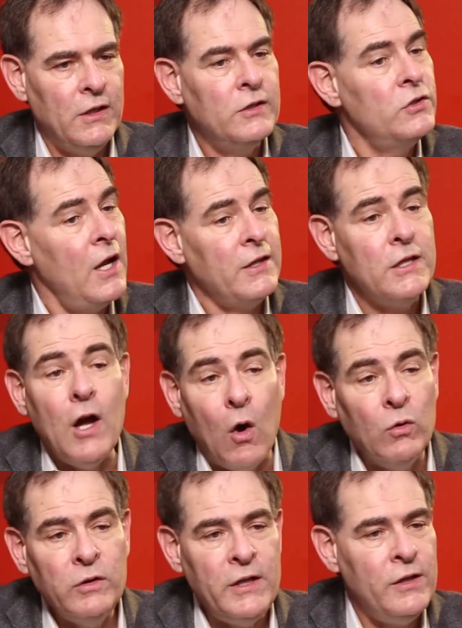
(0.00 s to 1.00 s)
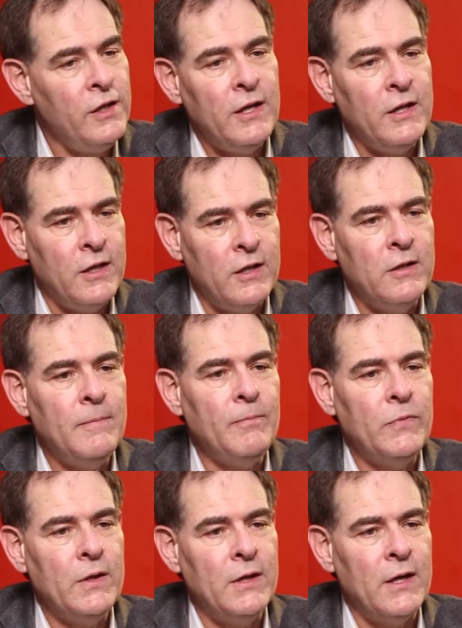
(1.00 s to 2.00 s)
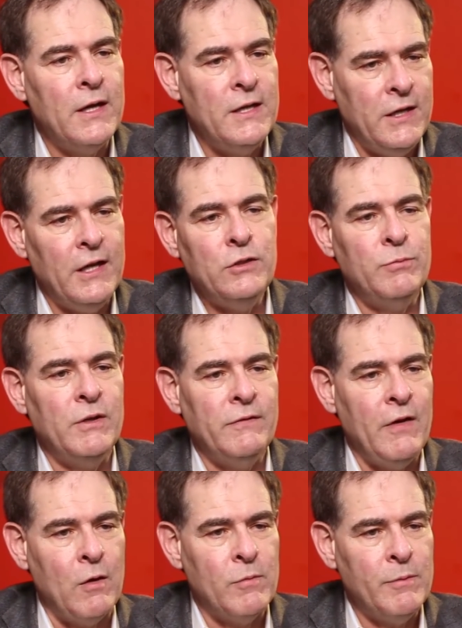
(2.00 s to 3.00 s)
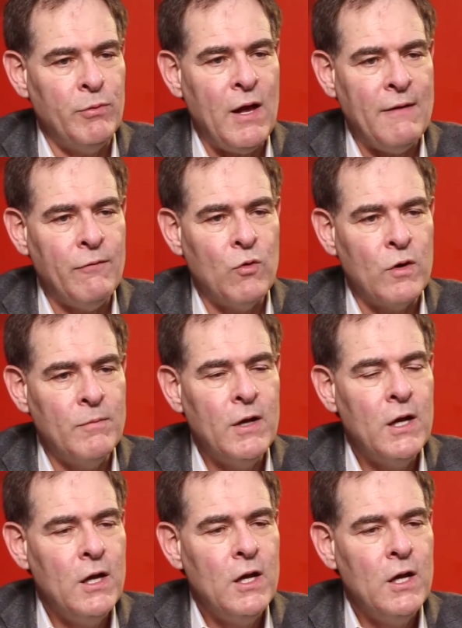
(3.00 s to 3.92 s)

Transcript: It's not the only thing in Engagement Development Platform,